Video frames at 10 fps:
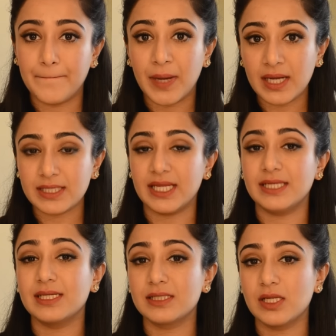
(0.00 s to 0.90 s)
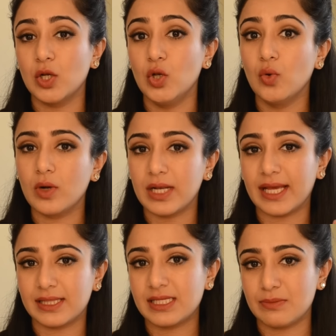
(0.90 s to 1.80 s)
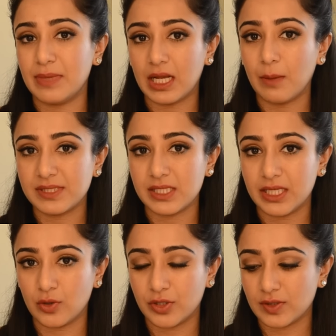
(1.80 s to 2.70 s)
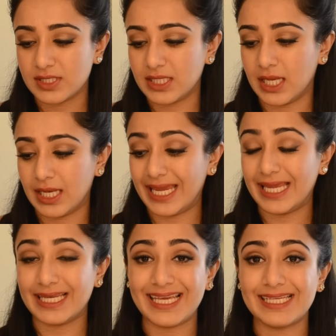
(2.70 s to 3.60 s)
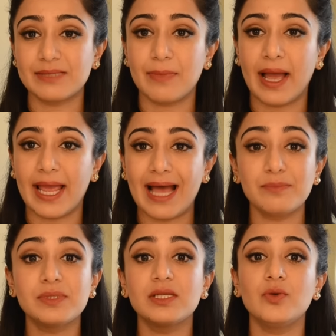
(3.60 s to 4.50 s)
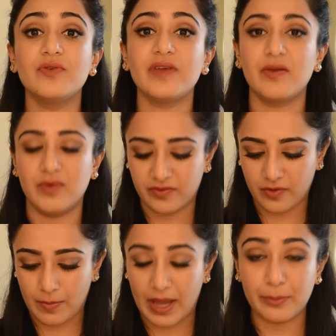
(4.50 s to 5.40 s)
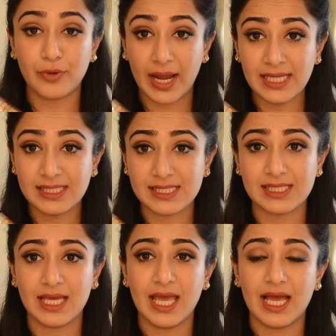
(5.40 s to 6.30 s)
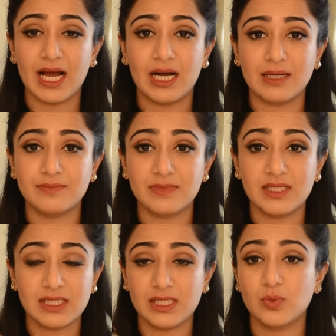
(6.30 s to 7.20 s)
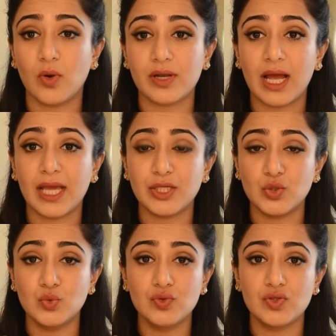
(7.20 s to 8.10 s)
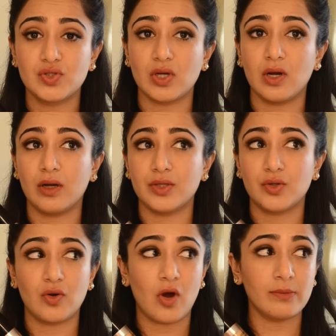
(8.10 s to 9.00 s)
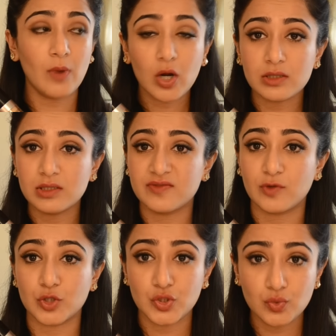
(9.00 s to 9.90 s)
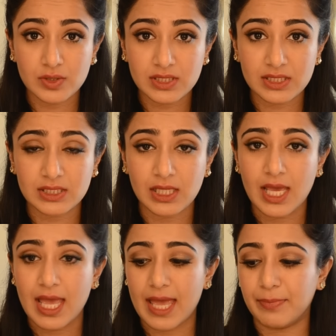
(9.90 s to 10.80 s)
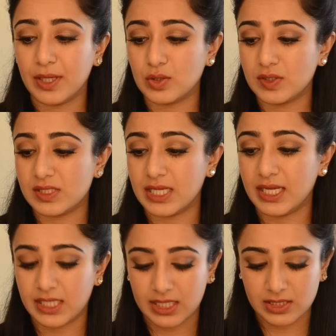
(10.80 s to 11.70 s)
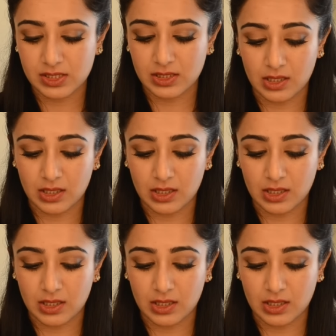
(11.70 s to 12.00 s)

but it doesn't look like there's makeup sitting on your skin. It is my absolute favorite for my brides. This is what I use on models for shoots, because it is